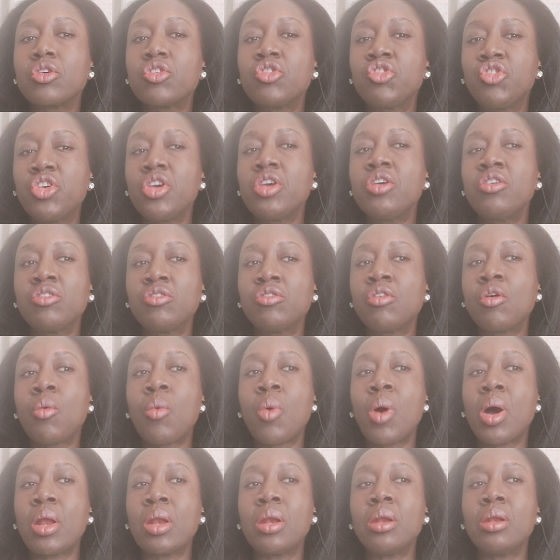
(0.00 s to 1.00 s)
she is the
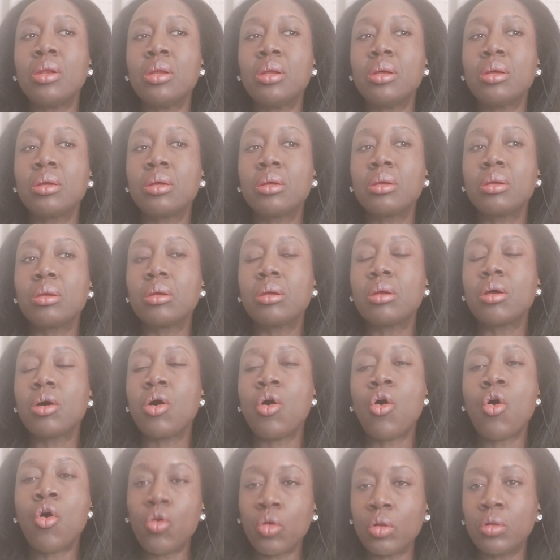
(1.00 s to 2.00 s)
one
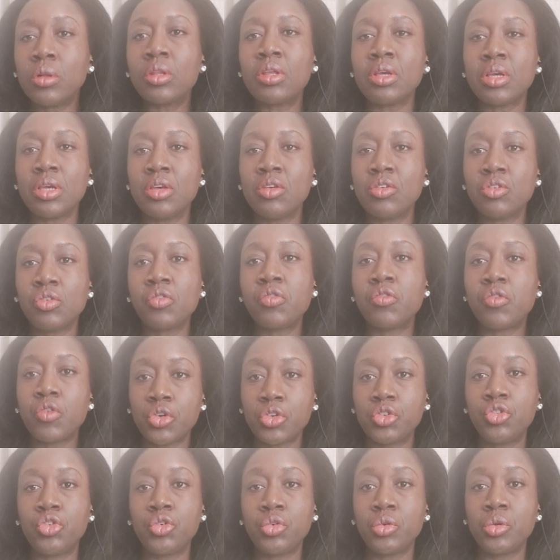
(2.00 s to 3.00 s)
holding his
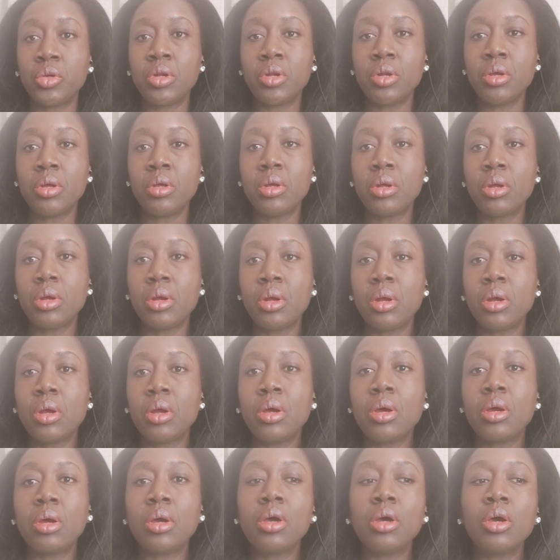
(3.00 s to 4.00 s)
fortune,
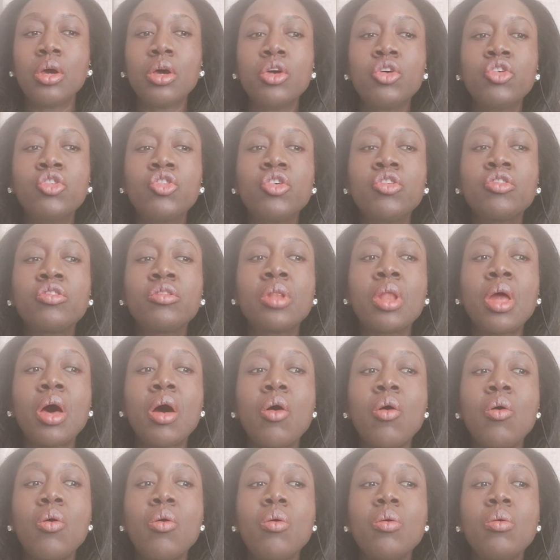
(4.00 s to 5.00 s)
she's
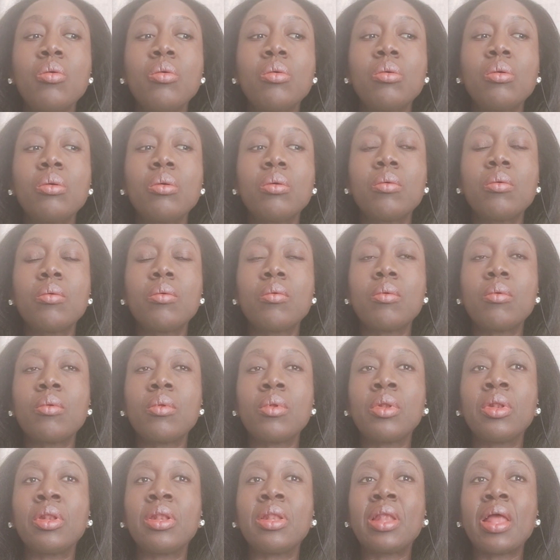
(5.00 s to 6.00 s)
now
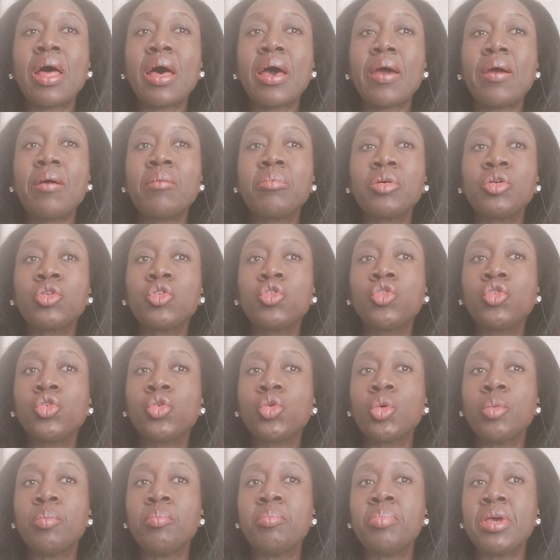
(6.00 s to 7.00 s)
liable
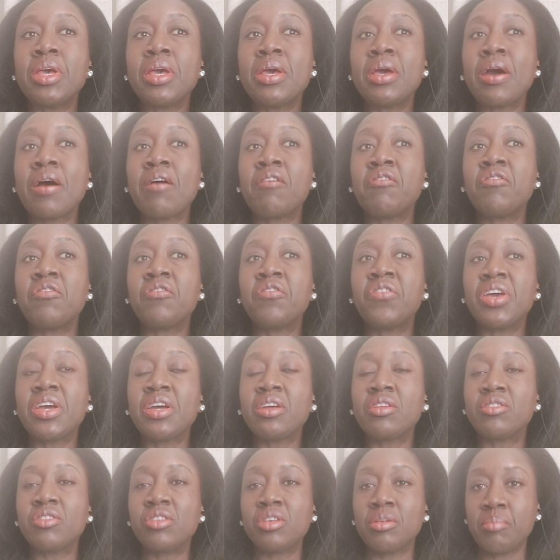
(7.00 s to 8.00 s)
to being a
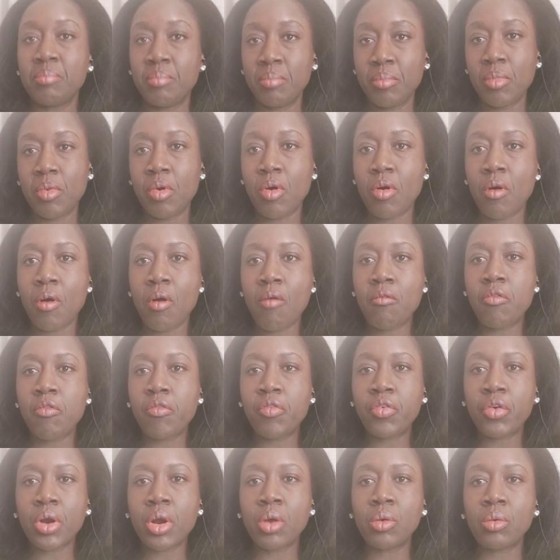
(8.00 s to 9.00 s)
victim of
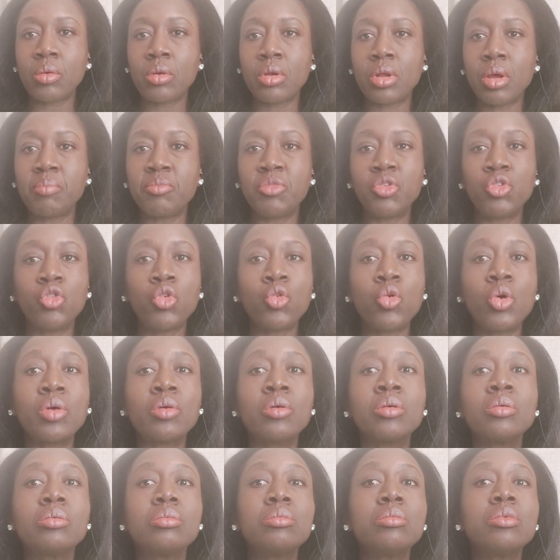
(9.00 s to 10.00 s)
fraud. I'm
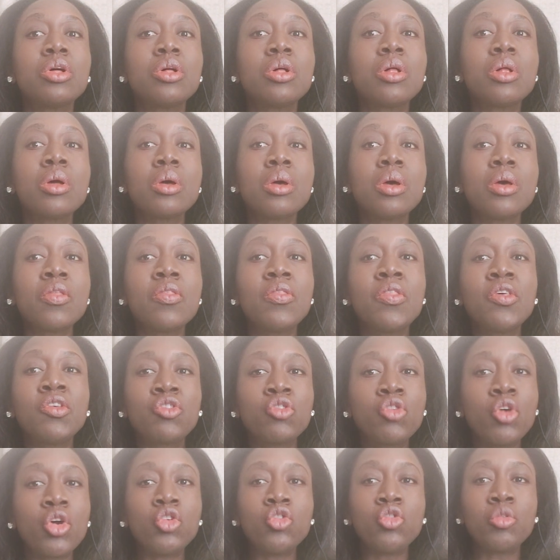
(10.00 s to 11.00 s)
sure
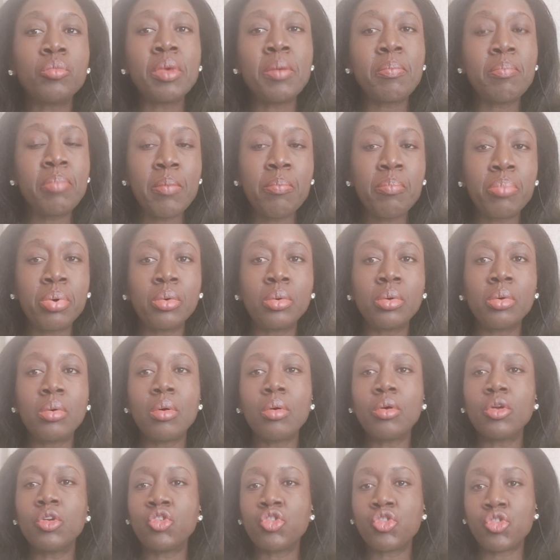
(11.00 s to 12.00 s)
there's going to be
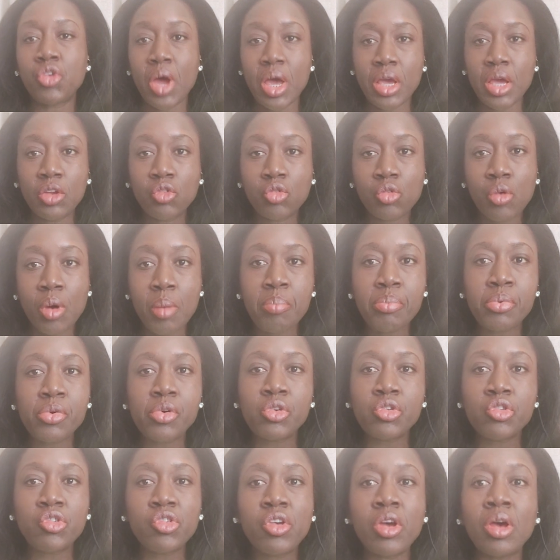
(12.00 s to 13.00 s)
people trying to
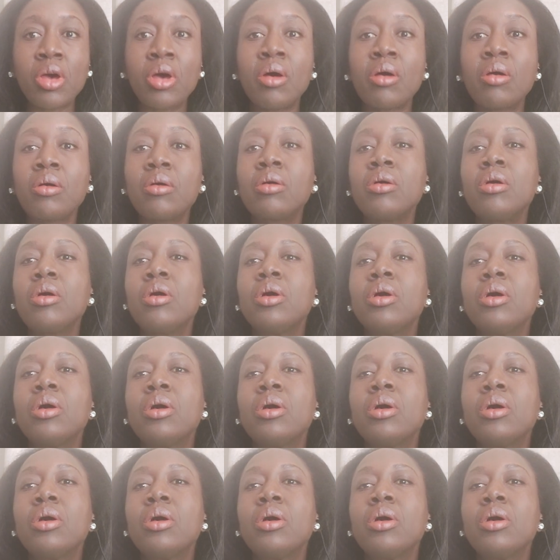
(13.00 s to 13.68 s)
approach her